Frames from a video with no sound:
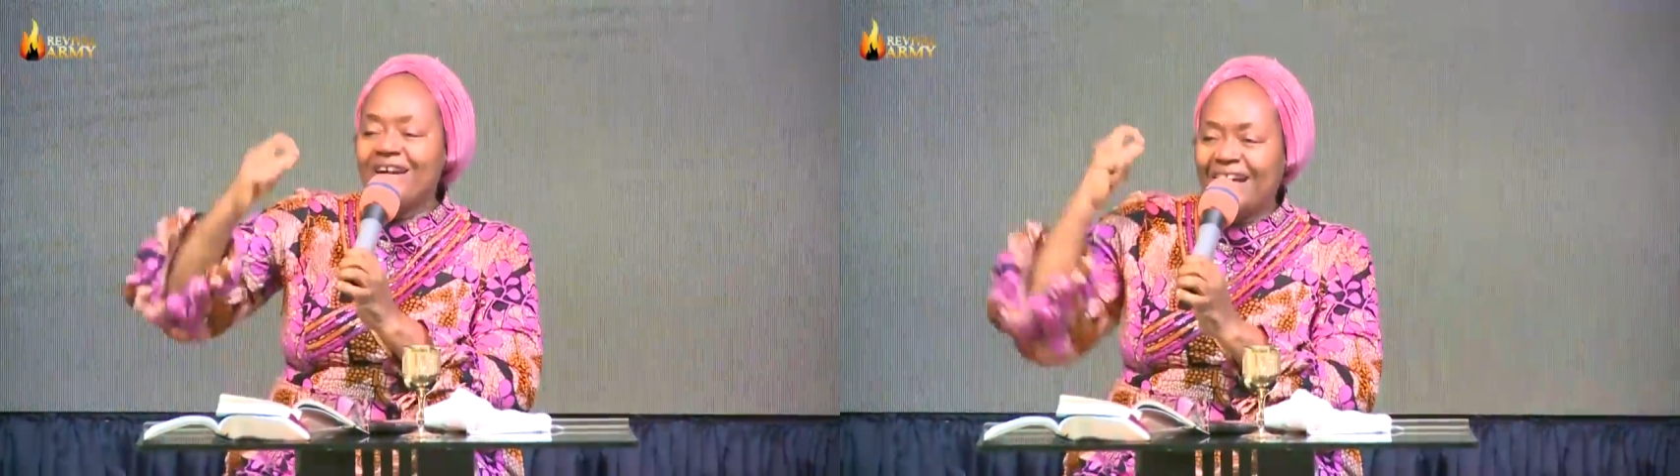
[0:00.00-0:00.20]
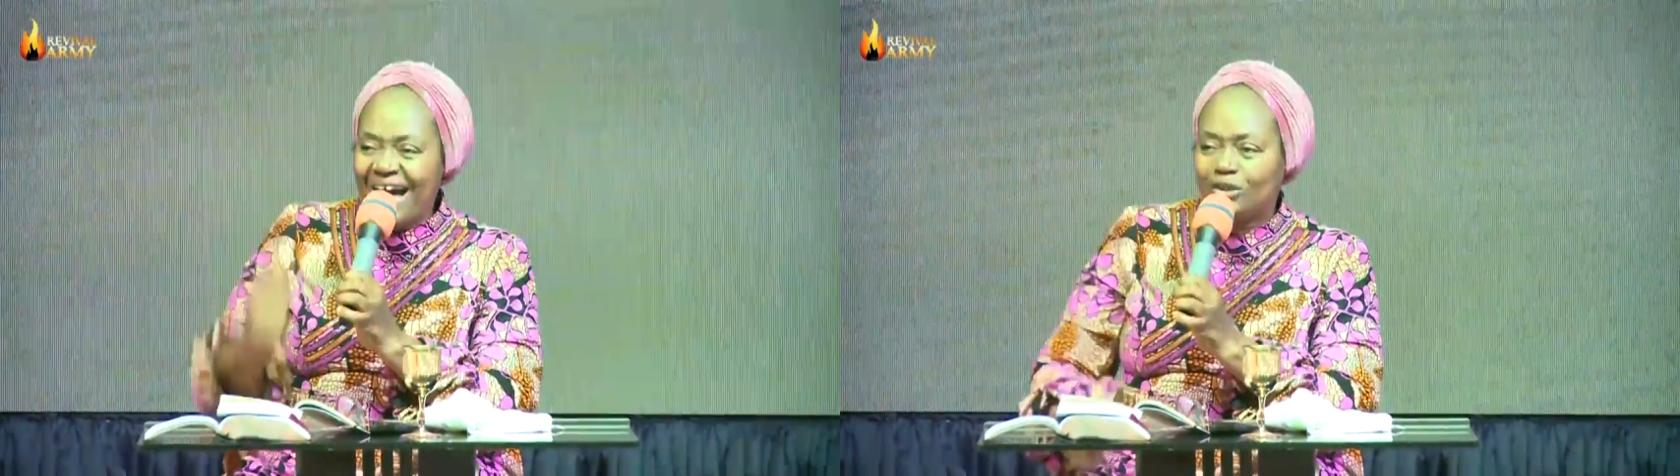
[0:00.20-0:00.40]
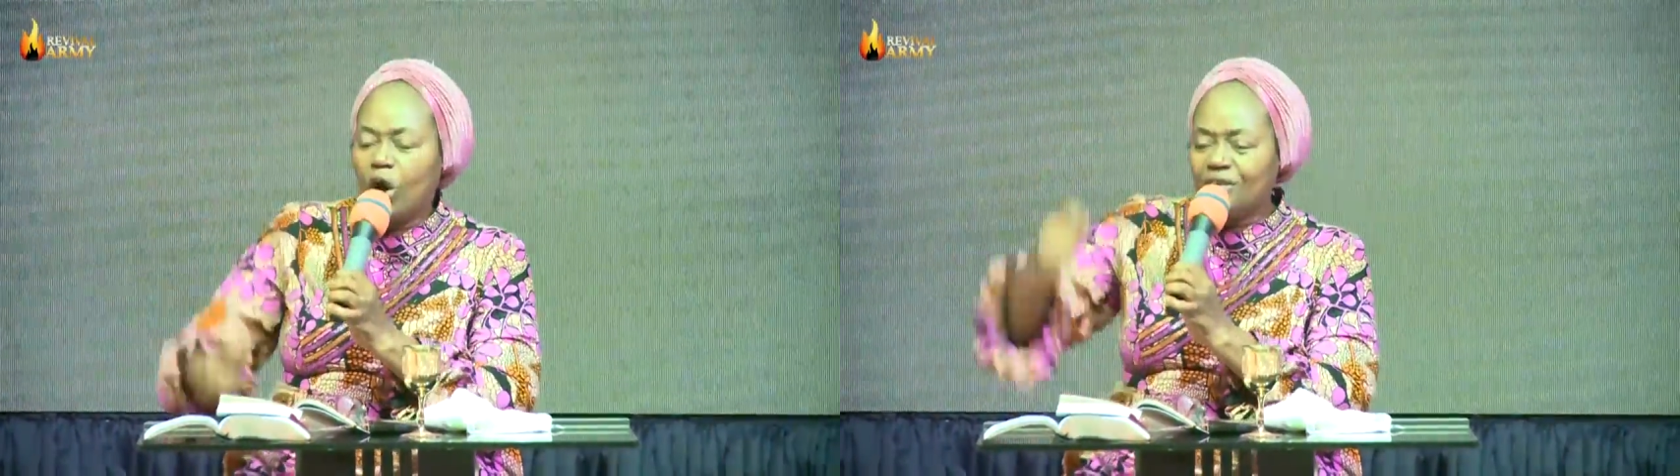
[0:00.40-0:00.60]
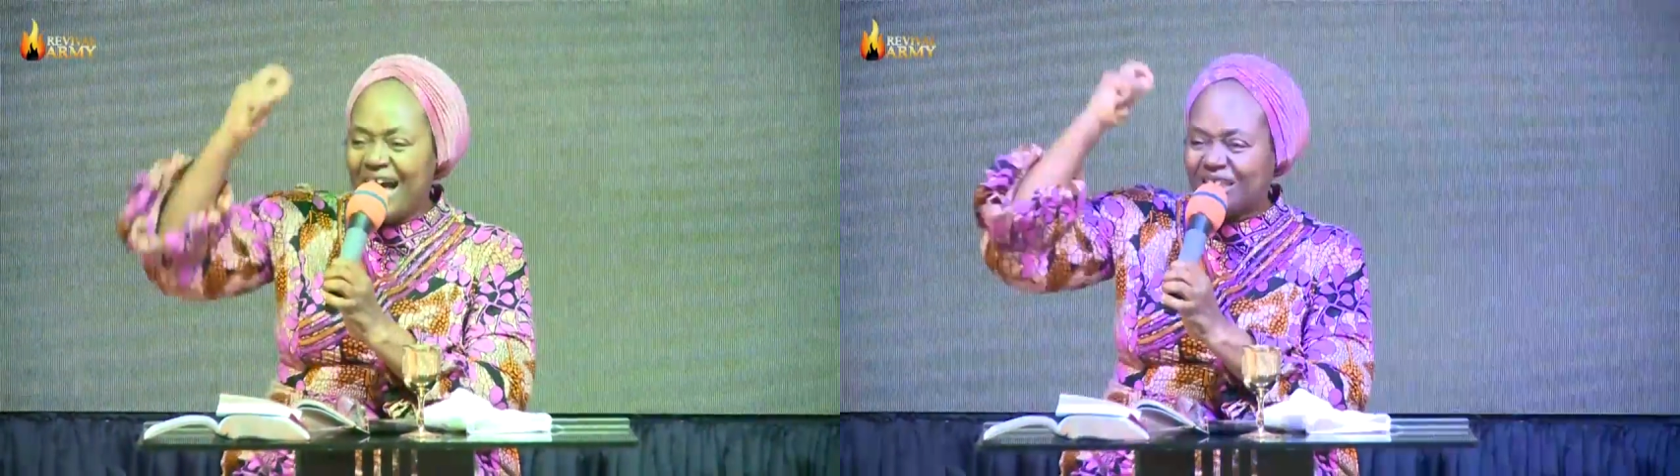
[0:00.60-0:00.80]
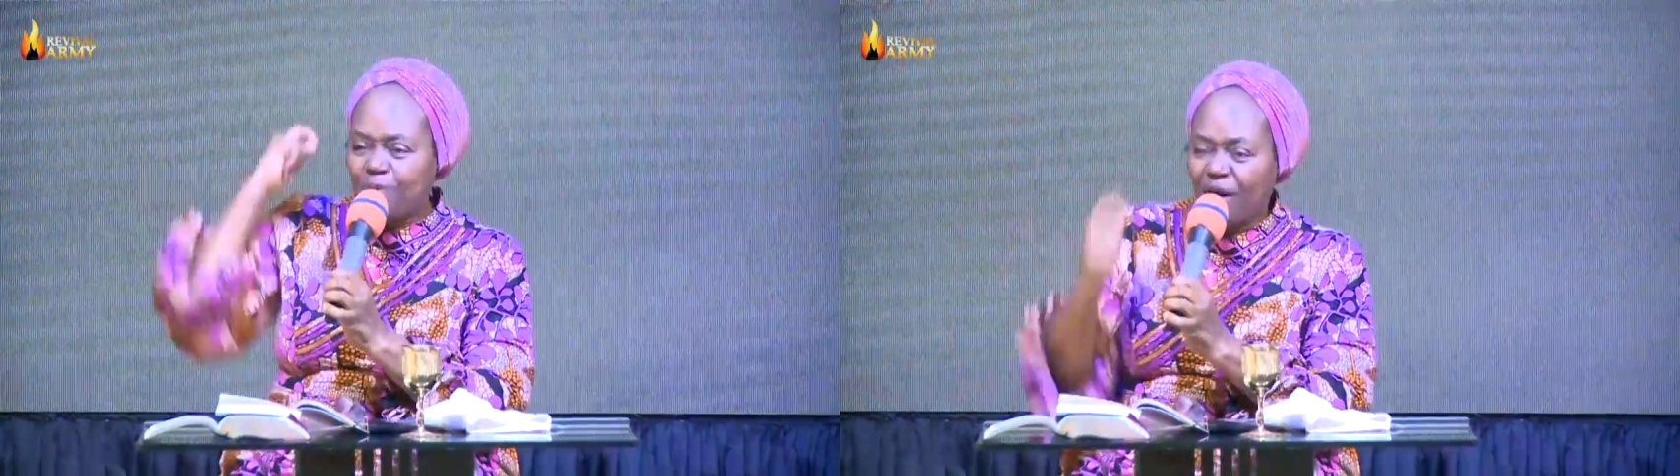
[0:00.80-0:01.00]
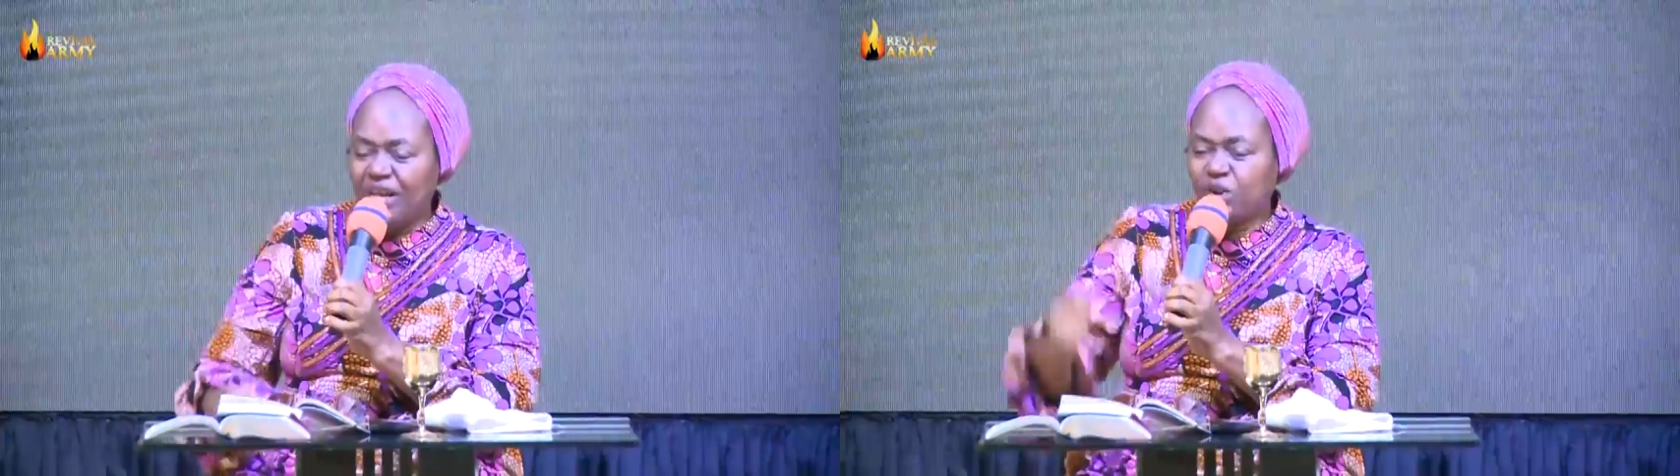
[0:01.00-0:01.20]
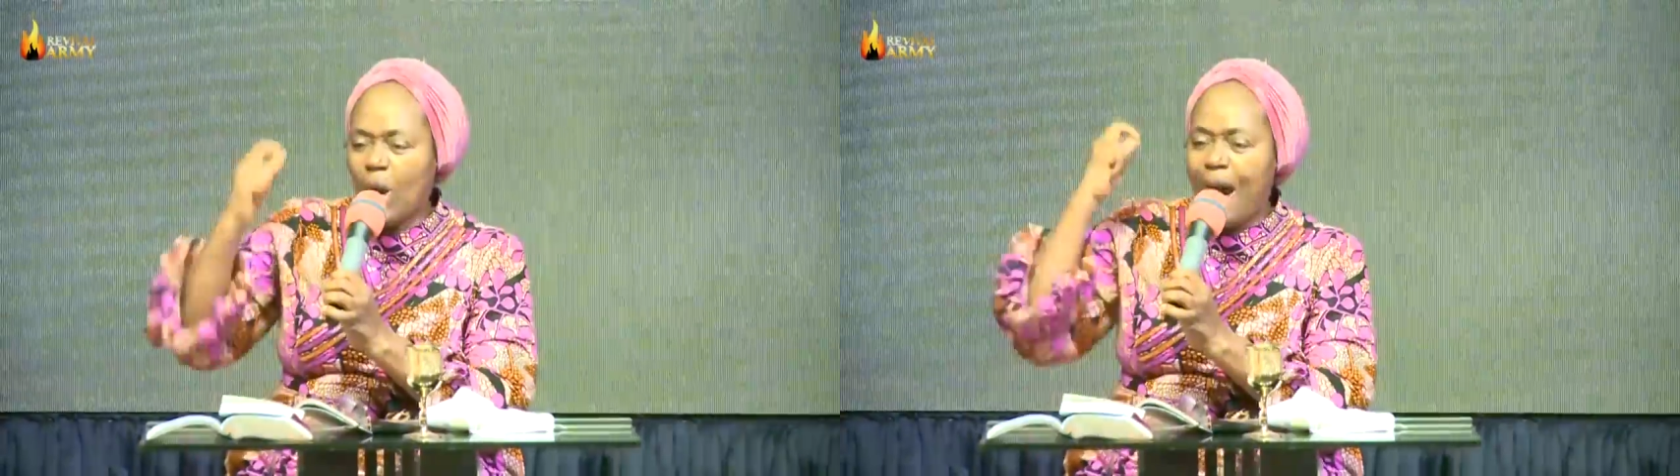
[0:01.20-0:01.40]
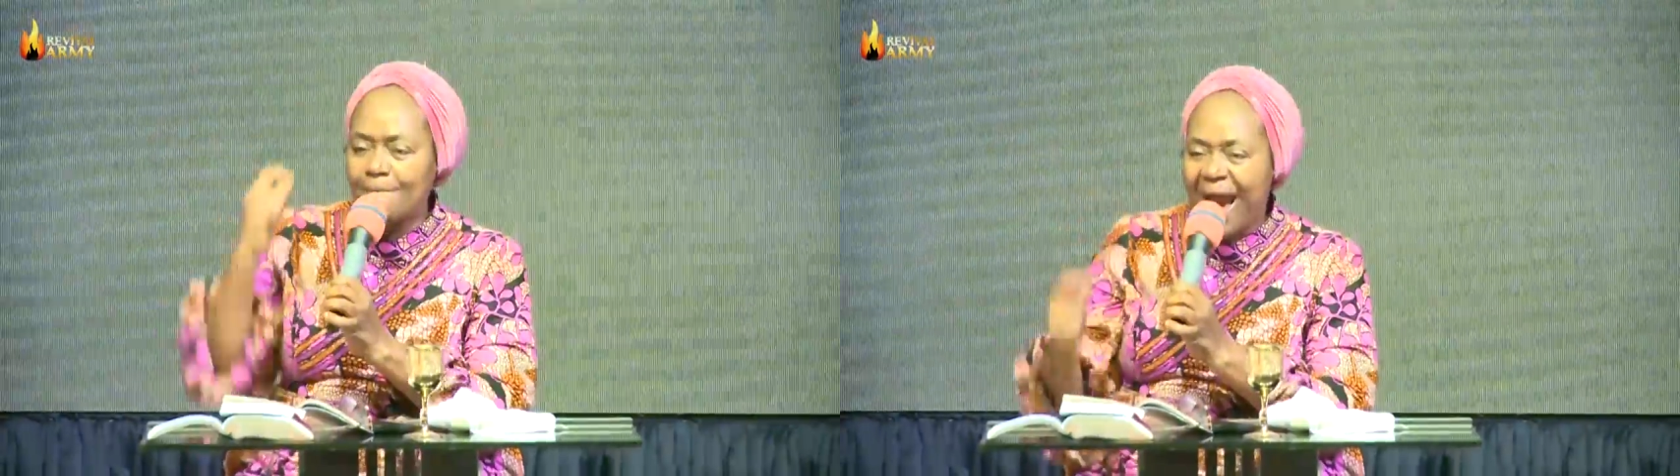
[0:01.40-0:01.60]
hunger to your
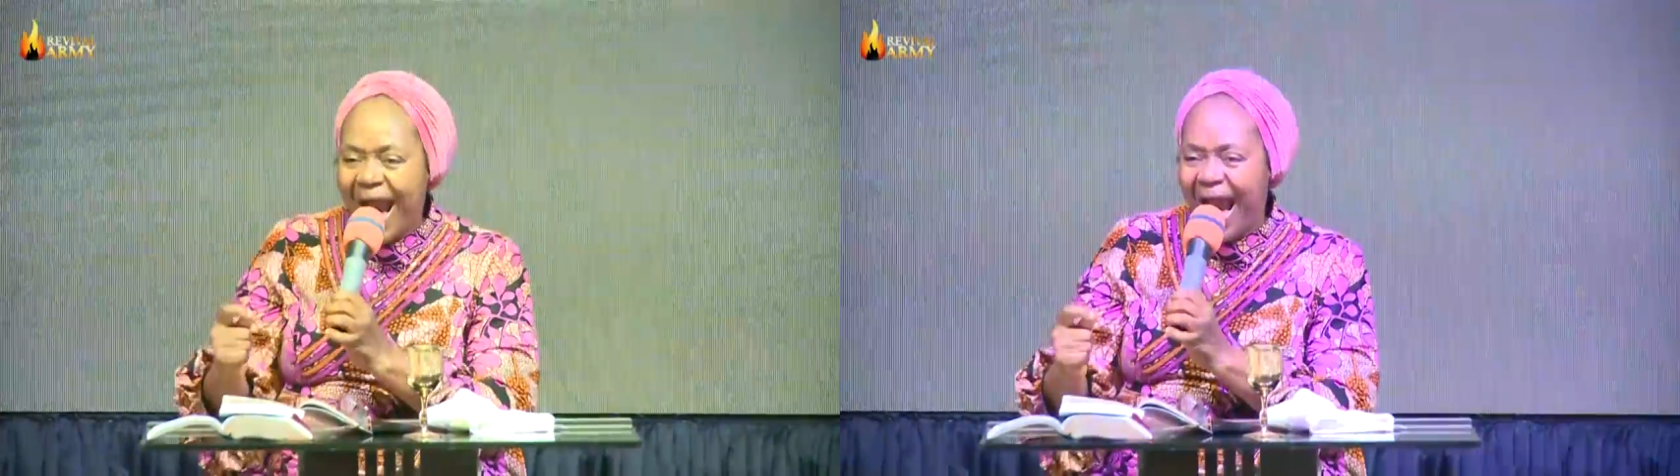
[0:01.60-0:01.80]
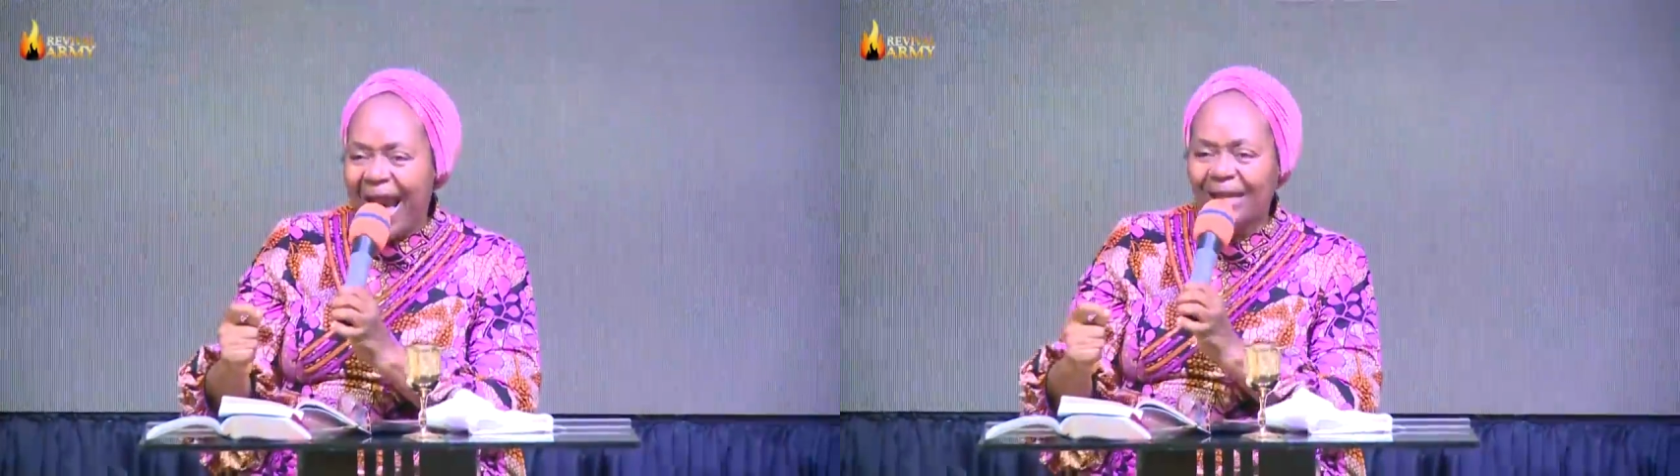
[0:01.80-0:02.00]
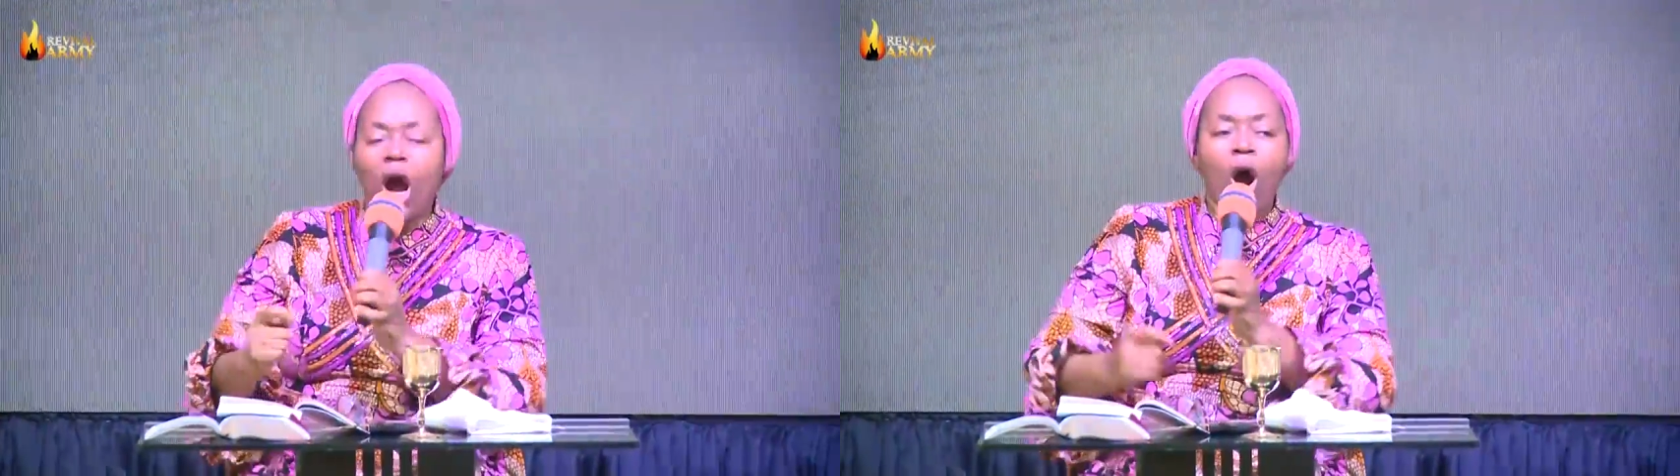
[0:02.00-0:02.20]
spiritual man,